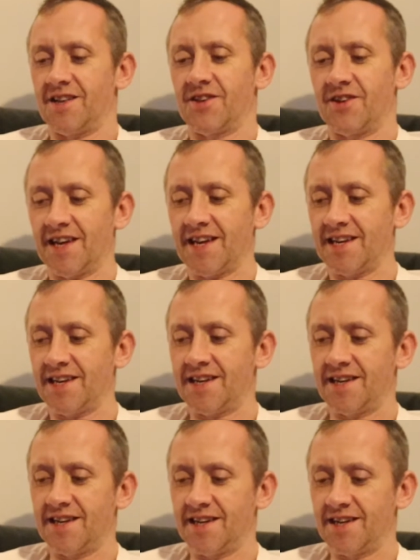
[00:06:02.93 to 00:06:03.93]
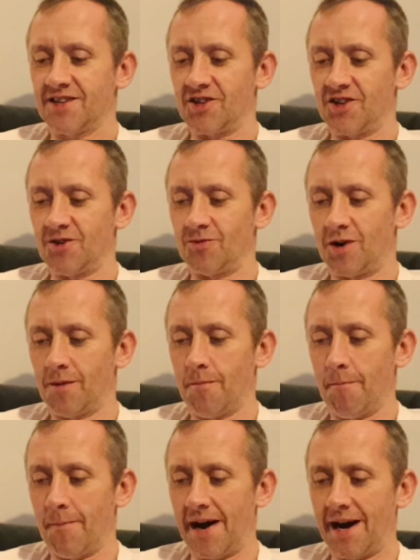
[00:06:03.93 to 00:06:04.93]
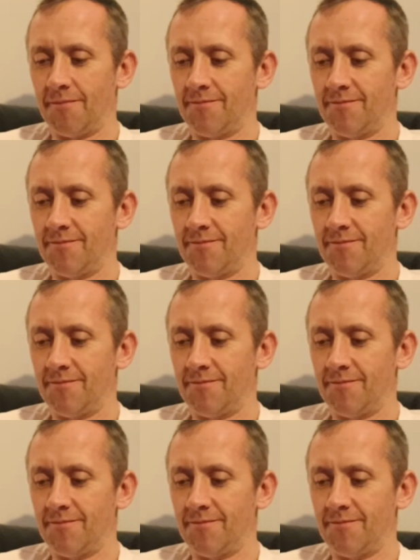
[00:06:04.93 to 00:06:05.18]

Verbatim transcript: Three, two, one, bam.